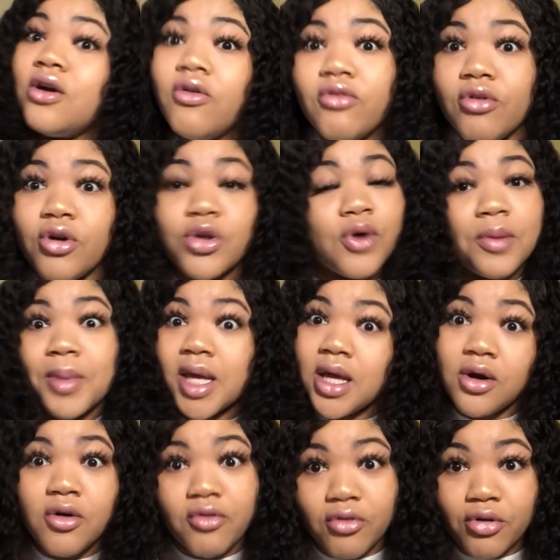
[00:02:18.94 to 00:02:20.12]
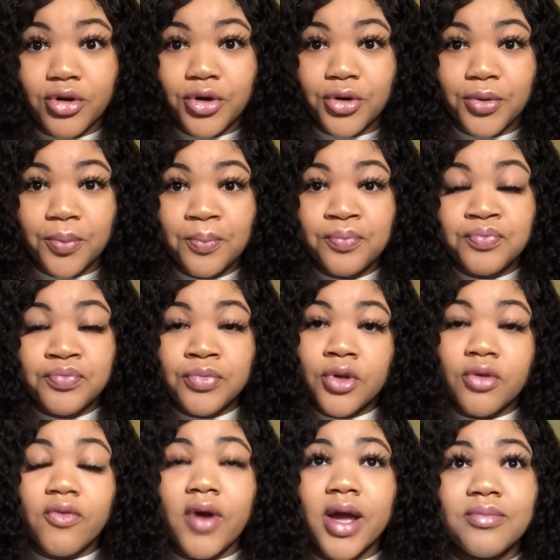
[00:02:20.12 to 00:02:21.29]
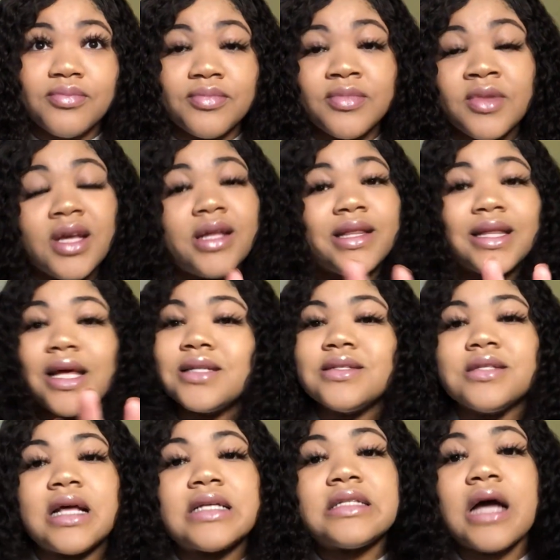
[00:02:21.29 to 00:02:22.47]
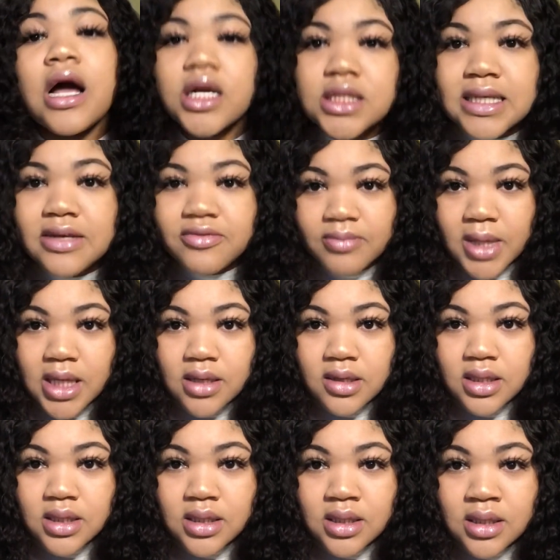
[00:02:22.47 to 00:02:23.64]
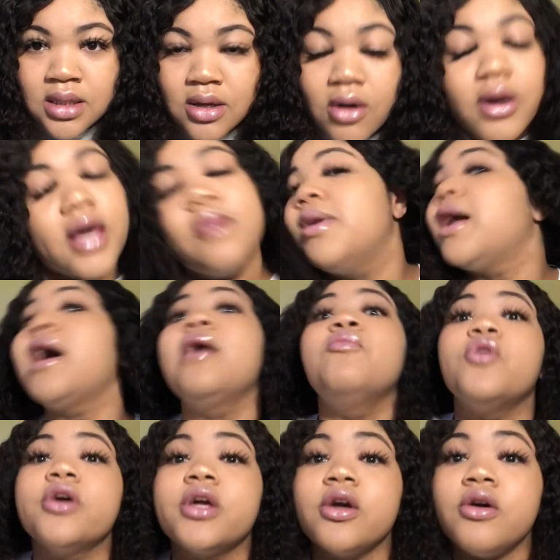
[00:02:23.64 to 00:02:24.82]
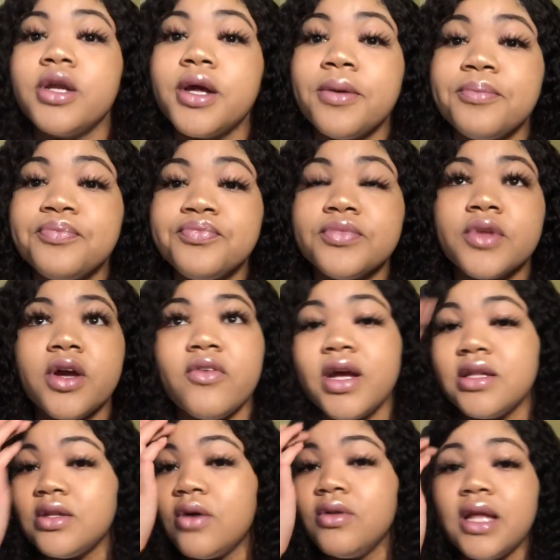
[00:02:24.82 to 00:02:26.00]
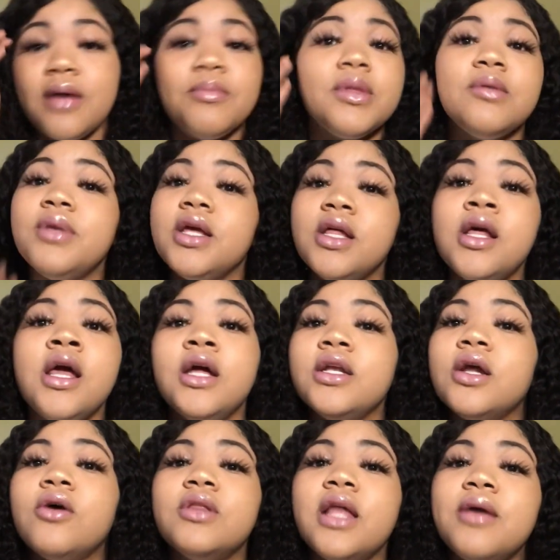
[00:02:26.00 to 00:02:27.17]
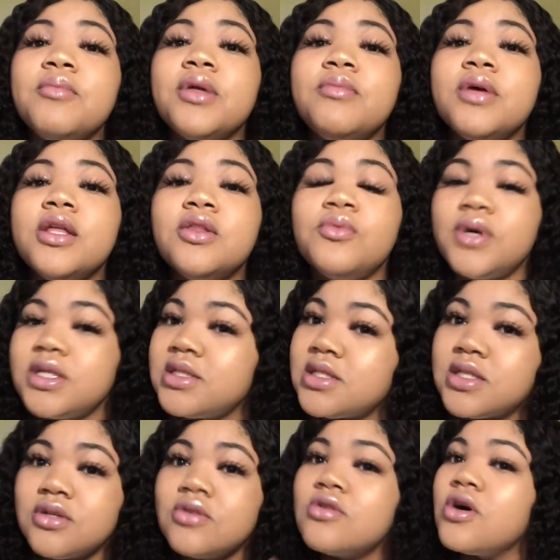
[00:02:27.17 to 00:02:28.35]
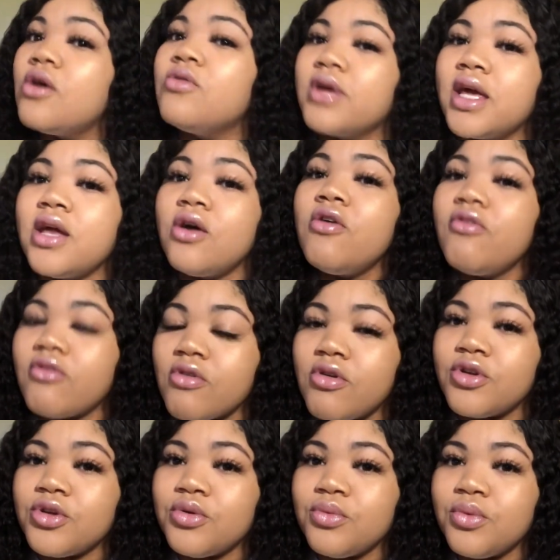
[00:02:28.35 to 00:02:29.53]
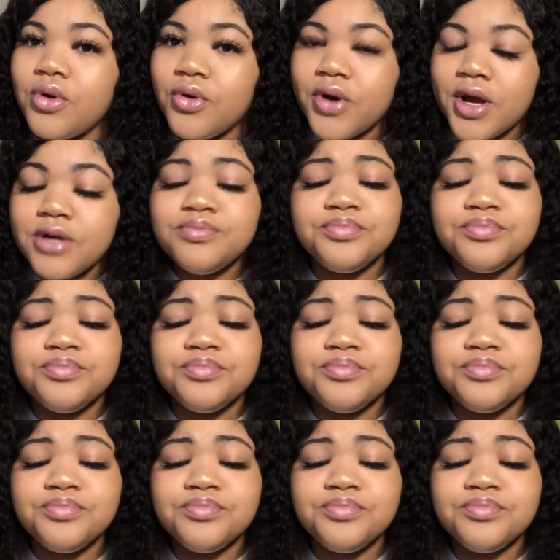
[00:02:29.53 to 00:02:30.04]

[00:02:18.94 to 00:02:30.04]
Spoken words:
on you, I'm gonna get over on you, right? That's toxic of me. Okay, but I'm working on it. All right, don't let me be the one to go get over on you. Okay,